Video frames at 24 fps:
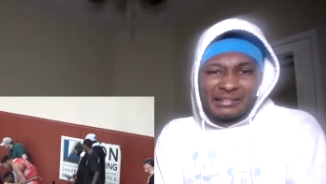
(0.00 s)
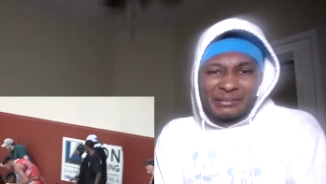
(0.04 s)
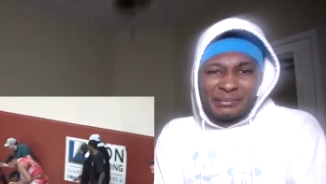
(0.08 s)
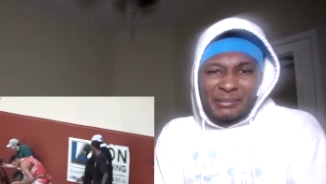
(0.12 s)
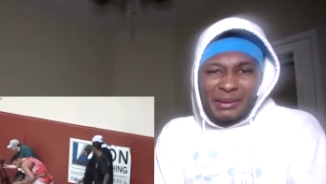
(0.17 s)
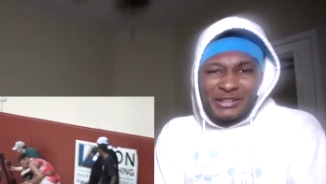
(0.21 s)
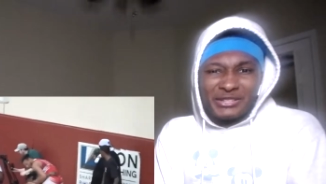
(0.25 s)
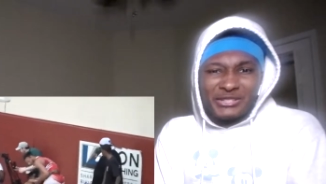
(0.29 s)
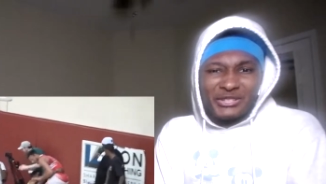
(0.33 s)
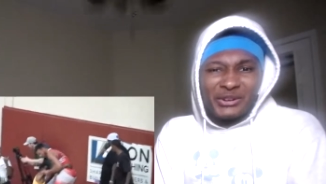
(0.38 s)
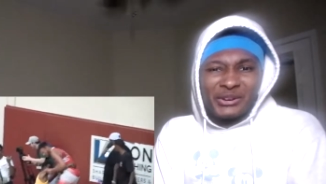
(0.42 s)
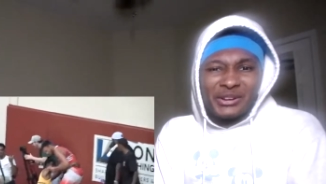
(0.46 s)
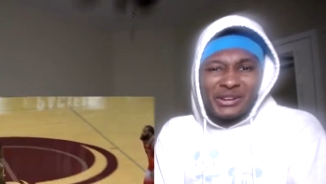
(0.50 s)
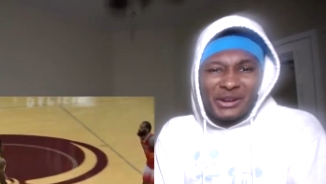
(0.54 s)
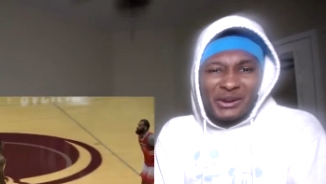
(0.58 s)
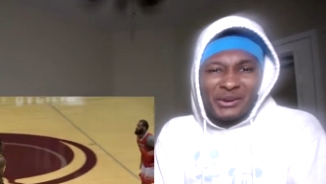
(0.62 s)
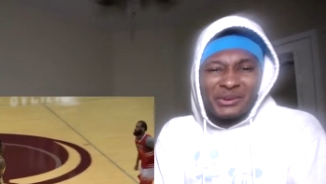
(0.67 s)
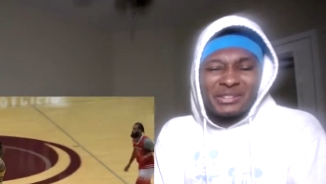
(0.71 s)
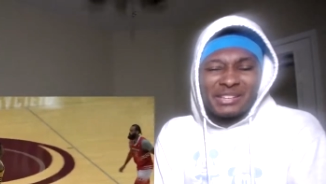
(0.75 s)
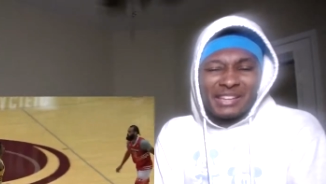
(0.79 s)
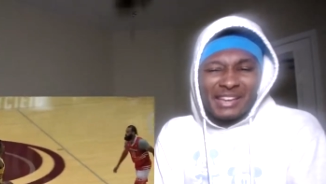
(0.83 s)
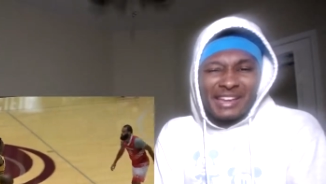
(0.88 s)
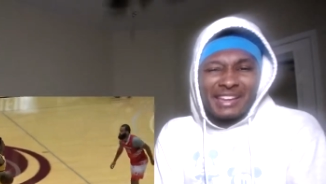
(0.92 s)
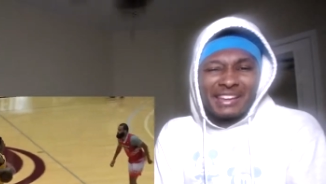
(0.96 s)
Make sure
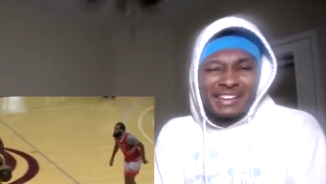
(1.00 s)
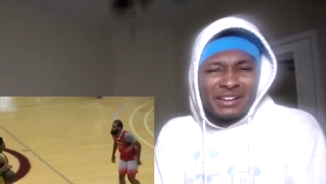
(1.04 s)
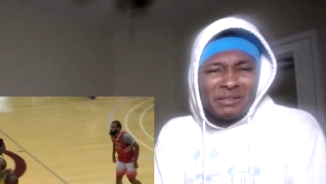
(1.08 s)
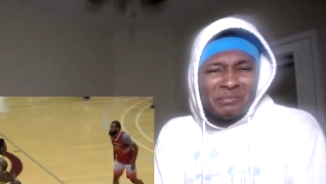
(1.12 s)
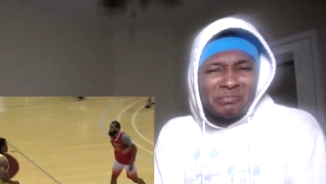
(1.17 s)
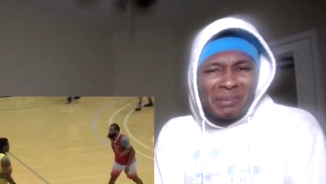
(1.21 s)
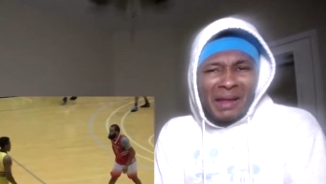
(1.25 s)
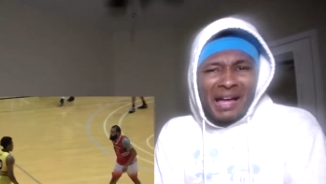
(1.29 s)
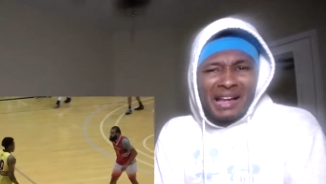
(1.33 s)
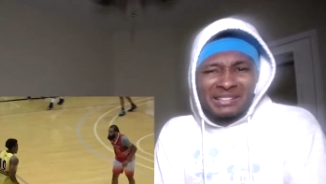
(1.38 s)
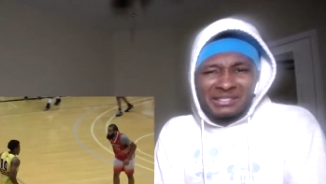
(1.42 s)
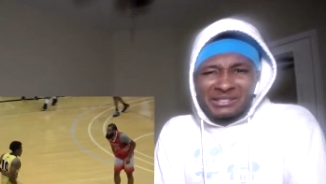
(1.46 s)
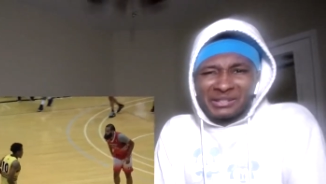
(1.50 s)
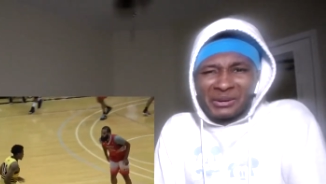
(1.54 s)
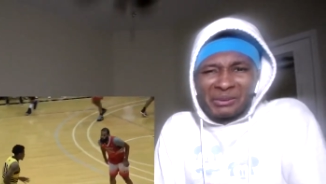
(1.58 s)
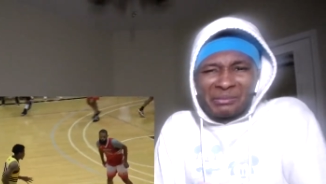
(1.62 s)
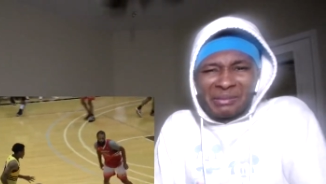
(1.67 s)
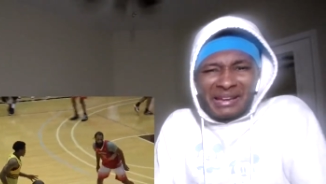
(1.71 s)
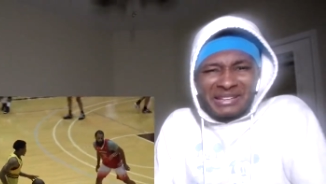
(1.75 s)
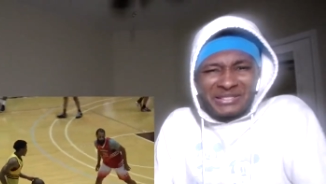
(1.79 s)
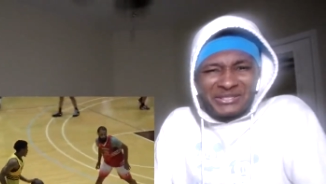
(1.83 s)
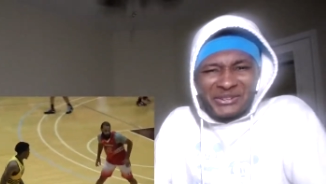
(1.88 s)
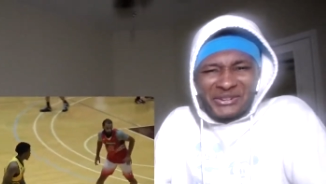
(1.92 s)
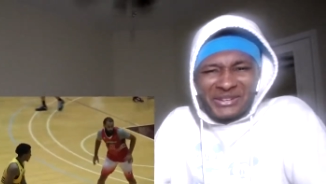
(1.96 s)
he'll, yeah, good block though.
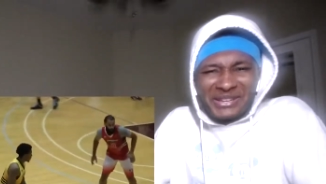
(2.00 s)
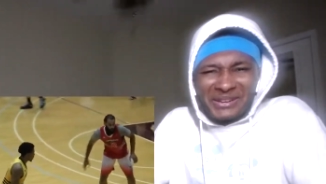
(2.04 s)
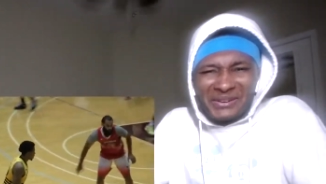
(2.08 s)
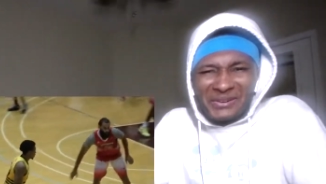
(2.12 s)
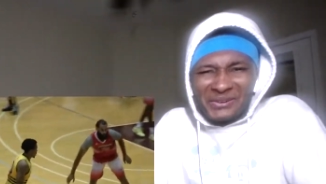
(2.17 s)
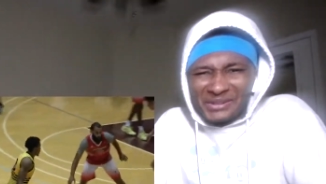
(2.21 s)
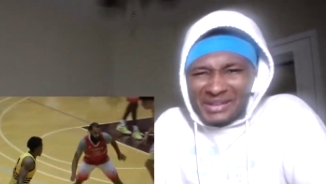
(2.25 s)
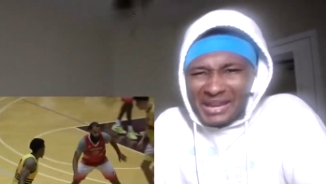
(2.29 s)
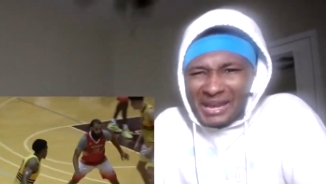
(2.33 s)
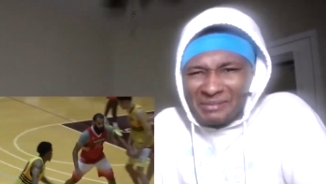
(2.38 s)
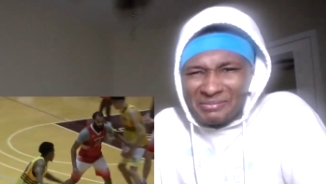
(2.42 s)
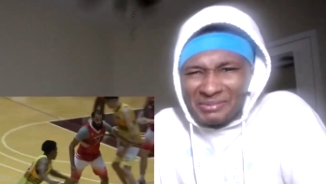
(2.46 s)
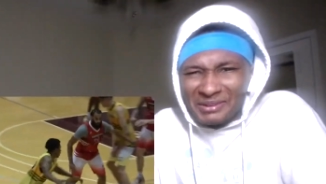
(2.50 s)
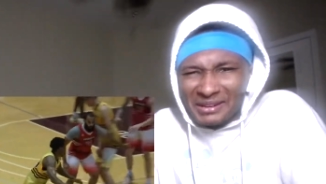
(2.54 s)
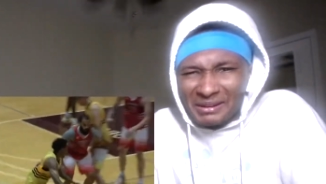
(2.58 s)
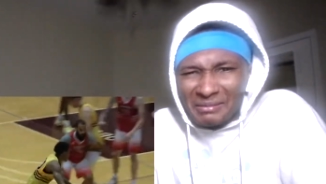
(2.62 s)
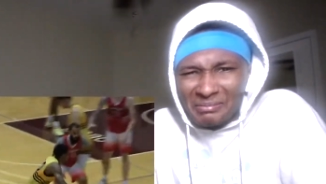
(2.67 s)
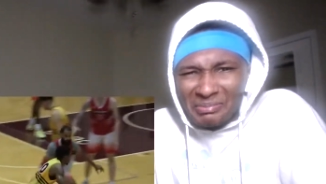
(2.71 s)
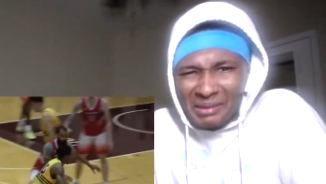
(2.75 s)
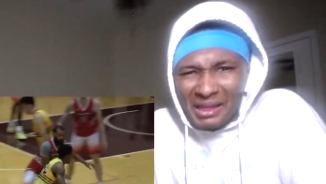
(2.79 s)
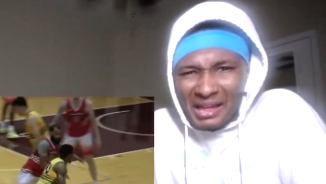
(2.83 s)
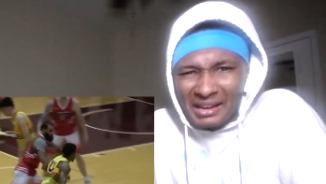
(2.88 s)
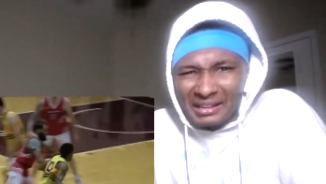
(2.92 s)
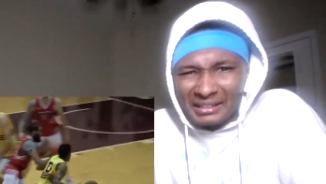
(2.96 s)
Make sure he okay, but good
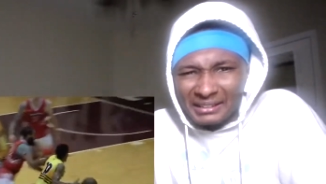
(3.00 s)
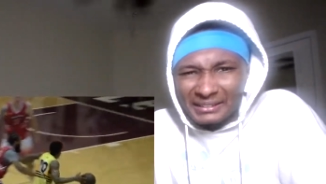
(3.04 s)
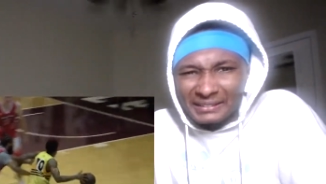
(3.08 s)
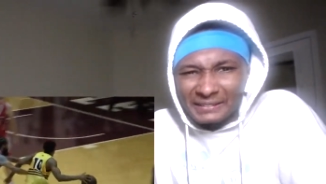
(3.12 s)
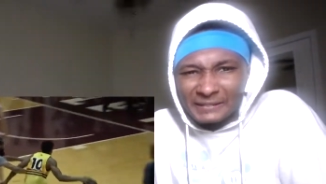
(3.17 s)
block.